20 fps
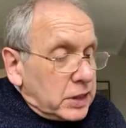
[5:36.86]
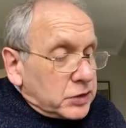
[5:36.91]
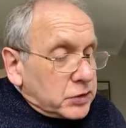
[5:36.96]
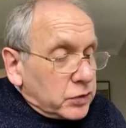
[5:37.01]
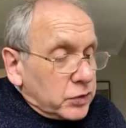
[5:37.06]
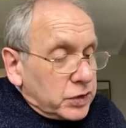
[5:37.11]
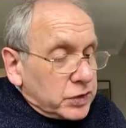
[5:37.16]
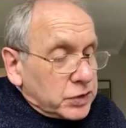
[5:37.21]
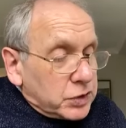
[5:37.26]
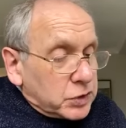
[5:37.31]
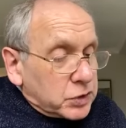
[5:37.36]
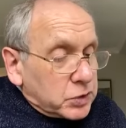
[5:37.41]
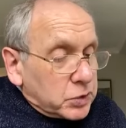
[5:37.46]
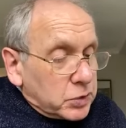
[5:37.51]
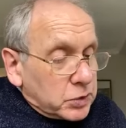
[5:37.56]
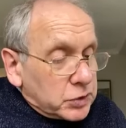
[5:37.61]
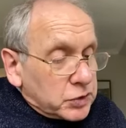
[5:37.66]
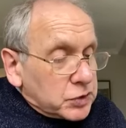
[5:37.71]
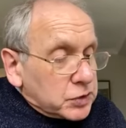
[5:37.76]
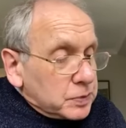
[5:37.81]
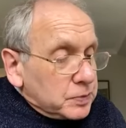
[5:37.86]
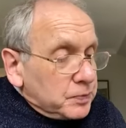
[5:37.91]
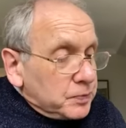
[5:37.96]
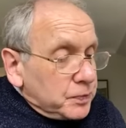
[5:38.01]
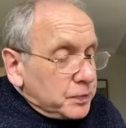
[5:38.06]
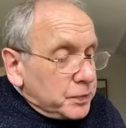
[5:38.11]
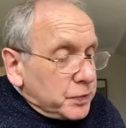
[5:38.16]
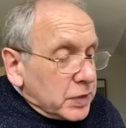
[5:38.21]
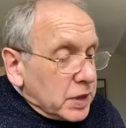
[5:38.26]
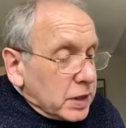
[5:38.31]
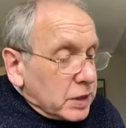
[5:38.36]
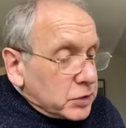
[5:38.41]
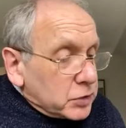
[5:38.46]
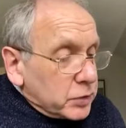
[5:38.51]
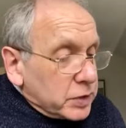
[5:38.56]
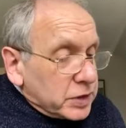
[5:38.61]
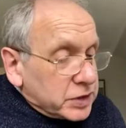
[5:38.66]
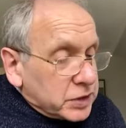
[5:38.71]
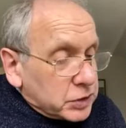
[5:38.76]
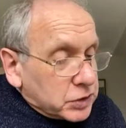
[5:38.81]
It's
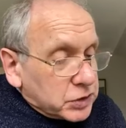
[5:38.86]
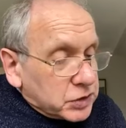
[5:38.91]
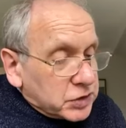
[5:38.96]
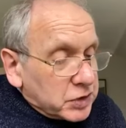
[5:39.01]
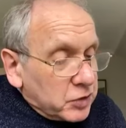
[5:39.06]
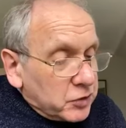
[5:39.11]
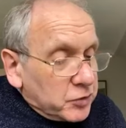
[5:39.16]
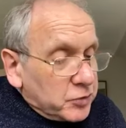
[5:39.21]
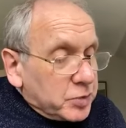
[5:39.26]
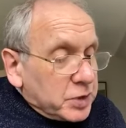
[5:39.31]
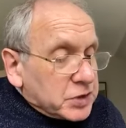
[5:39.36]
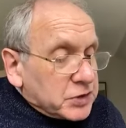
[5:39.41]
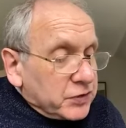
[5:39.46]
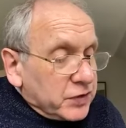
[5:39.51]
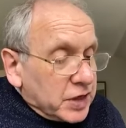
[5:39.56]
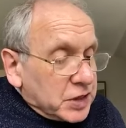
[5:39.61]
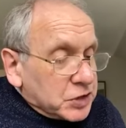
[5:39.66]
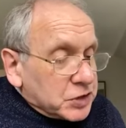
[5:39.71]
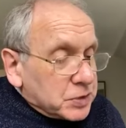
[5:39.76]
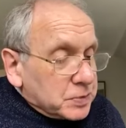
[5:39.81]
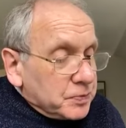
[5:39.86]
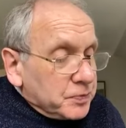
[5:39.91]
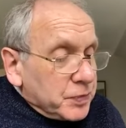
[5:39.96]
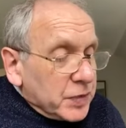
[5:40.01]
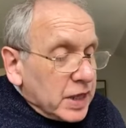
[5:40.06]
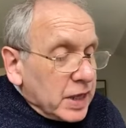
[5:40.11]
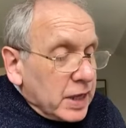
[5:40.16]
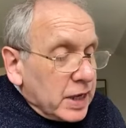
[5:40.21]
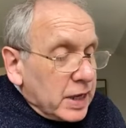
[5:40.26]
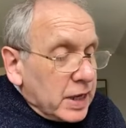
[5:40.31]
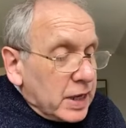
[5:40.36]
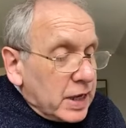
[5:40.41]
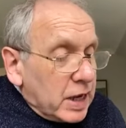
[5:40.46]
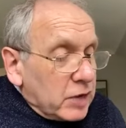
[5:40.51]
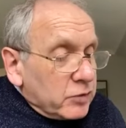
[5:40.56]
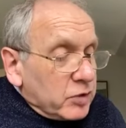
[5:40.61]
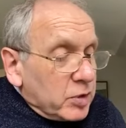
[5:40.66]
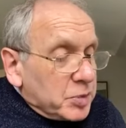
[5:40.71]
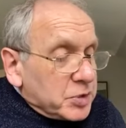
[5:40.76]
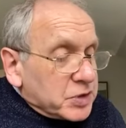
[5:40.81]
oriented to self-preservation
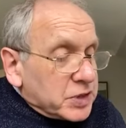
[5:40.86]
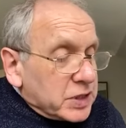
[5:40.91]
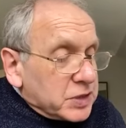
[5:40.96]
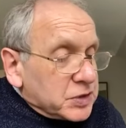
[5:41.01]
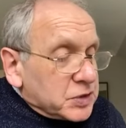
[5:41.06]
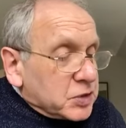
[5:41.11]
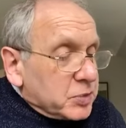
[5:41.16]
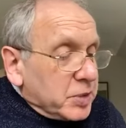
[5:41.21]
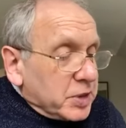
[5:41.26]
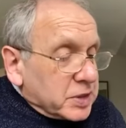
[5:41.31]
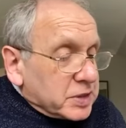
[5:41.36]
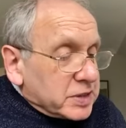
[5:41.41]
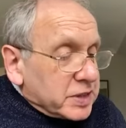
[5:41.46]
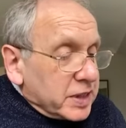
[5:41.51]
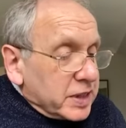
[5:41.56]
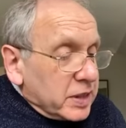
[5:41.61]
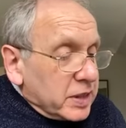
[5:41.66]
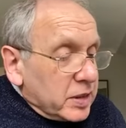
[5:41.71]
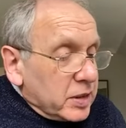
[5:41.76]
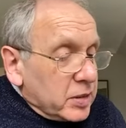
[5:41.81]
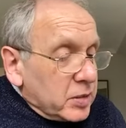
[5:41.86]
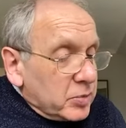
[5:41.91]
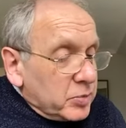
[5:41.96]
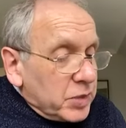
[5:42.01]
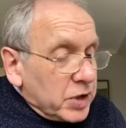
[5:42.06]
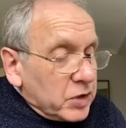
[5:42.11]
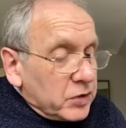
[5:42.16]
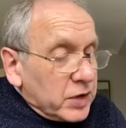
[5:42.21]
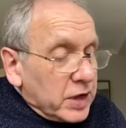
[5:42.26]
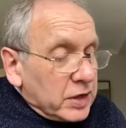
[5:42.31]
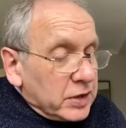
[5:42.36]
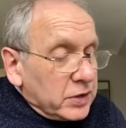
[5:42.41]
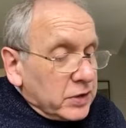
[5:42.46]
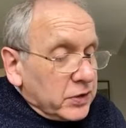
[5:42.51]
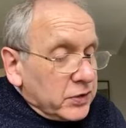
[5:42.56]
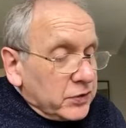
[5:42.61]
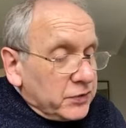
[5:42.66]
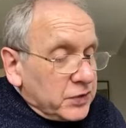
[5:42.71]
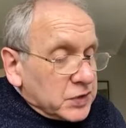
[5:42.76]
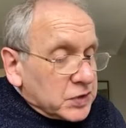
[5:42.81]
and represents stability, being
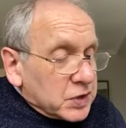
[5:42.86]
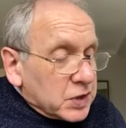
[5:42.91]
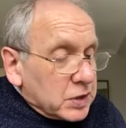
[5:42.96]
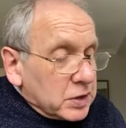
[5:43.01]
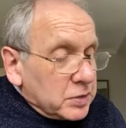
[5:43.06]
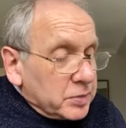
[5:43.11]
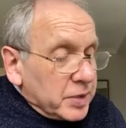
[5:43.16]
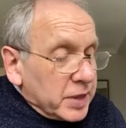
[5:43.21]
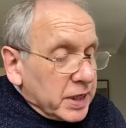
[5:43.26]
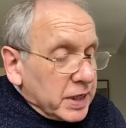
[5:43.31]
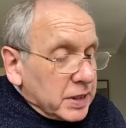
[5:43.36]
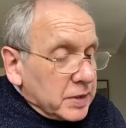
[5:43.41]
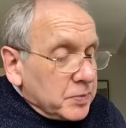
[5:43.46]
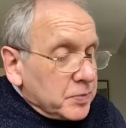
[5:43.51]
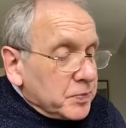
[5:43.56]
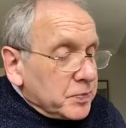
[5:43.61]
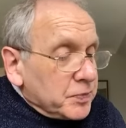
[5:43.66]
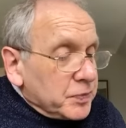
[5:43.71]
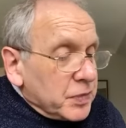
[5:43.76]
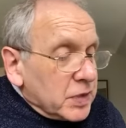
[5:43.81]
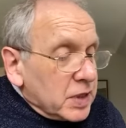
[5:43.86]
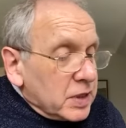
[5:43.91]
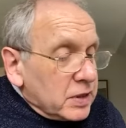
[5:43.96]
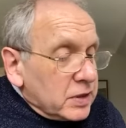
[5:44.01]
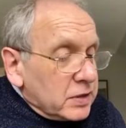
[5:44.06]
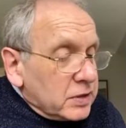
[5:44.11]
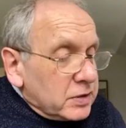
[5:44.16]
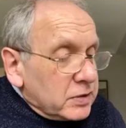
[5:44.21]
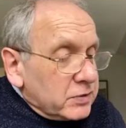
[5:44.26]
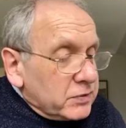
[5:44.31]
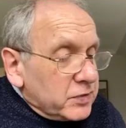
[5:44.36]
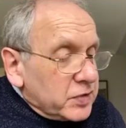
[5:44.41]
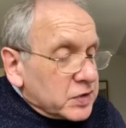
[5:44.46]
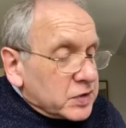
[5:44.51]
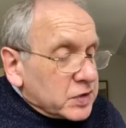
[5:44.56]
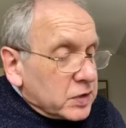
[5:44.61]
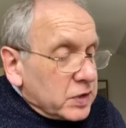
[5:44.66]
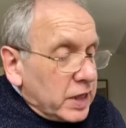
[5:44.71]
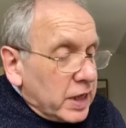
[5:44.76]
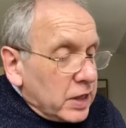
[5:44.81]
grounded in the physical being,
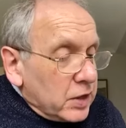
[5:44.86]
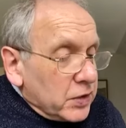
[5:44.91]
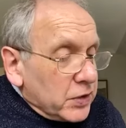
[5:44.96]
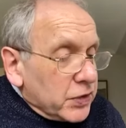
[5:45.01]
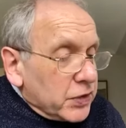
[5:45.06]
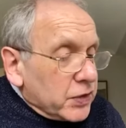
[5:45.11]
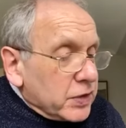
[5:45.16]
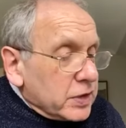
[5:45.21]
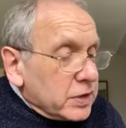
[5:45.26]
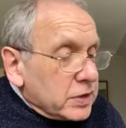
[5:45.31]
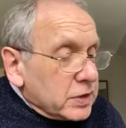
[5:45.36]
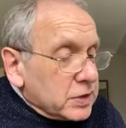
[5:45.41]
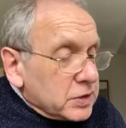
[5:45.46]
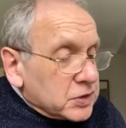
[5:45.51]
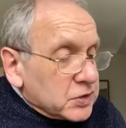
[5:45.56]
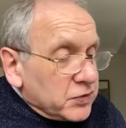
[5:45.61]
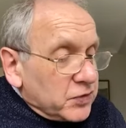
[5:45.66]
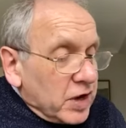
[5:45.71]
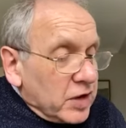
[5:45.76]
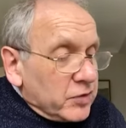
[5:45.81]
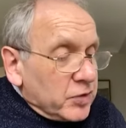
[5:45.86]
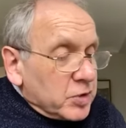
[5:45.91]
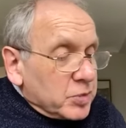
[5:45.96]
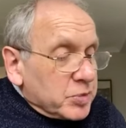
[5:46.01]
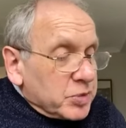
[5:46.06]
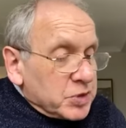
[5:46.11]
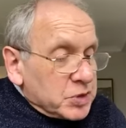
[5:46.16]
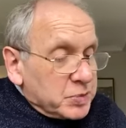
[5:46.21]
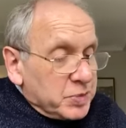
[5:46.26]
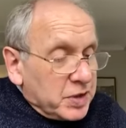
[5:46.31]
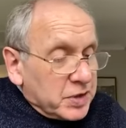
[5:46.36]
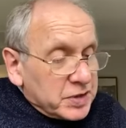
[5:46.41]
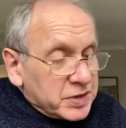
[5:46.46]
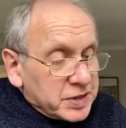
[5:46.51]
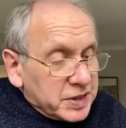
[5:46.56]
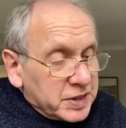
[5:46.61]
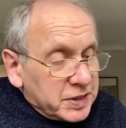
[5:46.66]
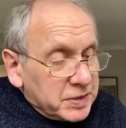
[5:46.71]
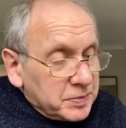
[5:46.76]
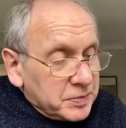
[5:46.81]
physical health, survival and
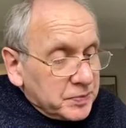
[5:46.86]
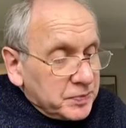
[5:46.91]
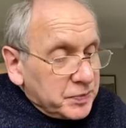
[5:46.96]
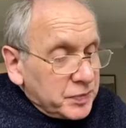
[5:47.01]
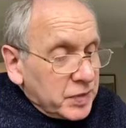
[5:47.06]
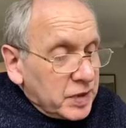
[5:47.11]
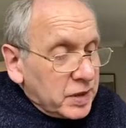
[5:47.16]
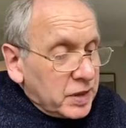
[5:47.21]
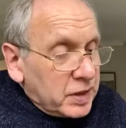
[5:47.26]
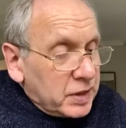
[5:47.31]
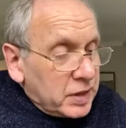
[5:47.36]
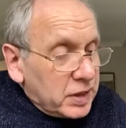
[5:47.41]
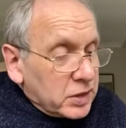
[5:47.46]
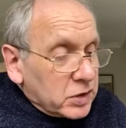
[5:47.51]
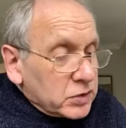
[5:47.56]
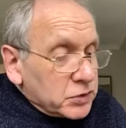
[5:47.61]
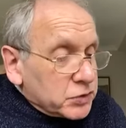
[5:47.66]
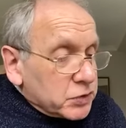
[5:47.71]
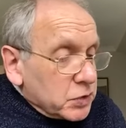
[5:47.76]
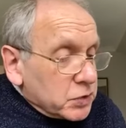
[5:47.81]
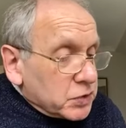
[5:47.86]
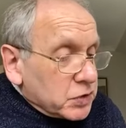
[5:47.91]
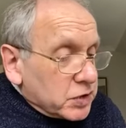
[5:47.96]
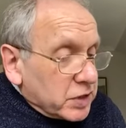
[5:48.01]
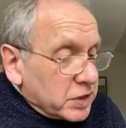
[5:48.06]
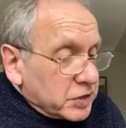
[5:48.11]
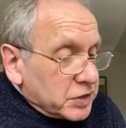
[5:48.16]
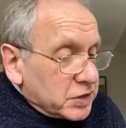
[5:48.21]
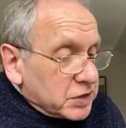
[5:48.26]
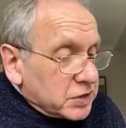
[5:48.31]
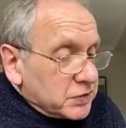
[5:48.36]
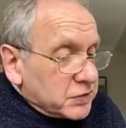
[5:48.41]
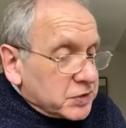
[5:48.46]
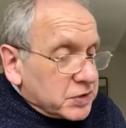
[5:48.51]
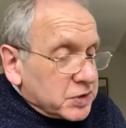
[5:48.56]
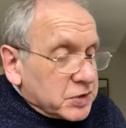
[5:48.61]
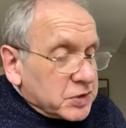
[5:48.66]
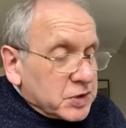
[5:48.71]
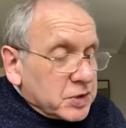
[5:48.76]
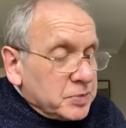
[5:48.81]
prosperity. It controls the digestive
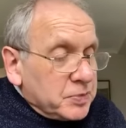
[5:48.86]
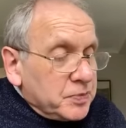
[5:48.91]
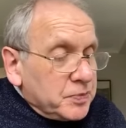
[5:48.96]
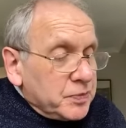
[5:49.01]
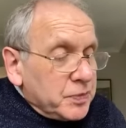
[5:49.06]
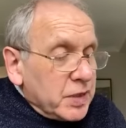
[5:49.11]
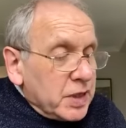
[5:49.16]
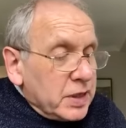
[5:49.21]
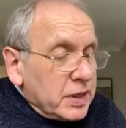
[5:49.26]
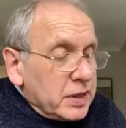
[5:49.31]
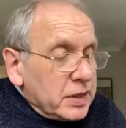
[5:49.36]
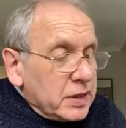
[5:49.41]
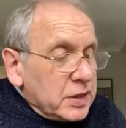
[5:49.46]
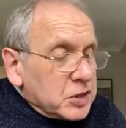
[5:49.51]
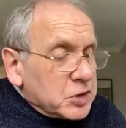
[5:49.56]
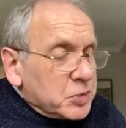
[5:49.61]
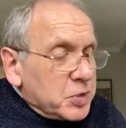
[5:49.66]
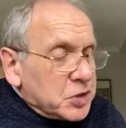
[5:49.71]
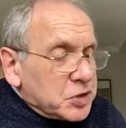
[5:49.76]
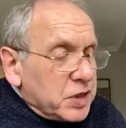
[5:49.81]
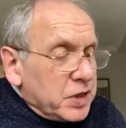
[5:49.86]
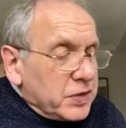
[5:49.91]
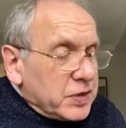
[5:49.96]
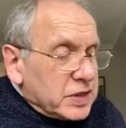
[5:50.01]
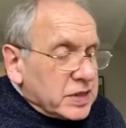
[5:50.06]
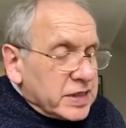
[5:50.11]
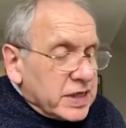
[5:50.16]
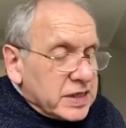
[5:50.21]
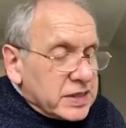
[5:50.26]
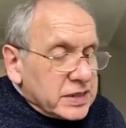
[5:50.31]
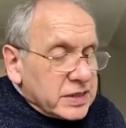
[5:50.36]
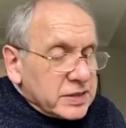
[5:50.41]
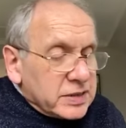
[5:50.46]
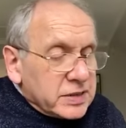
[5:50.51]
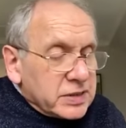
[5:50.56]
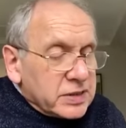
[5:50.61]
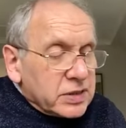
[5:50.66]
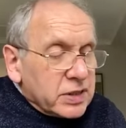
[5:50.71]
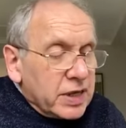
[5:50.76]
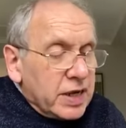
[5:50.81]
system, especially the
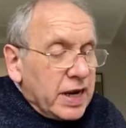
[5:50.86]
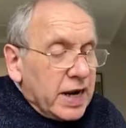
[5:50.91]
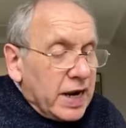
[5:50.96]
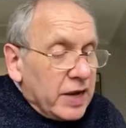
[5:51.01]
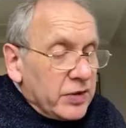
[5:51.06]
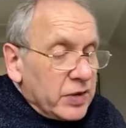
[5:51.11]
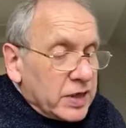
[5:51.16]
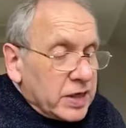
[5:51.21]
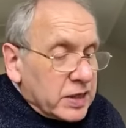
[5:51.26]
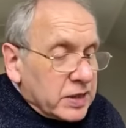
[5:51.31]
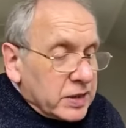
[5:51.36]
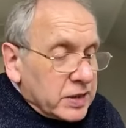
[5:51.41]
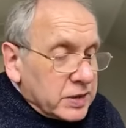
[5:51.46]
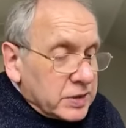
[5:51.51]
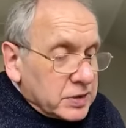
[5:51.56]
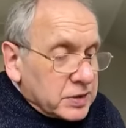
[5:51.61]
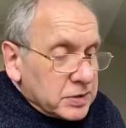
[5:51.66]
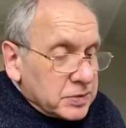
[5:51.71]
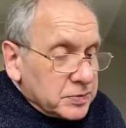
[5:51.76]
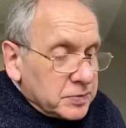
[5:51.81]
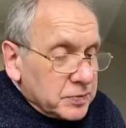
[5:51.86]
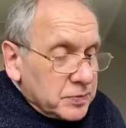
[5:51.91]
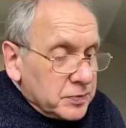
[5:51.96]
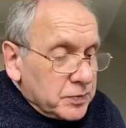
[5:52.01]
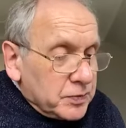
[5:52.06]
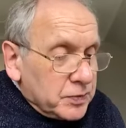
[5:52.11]
intestines and the kidneys.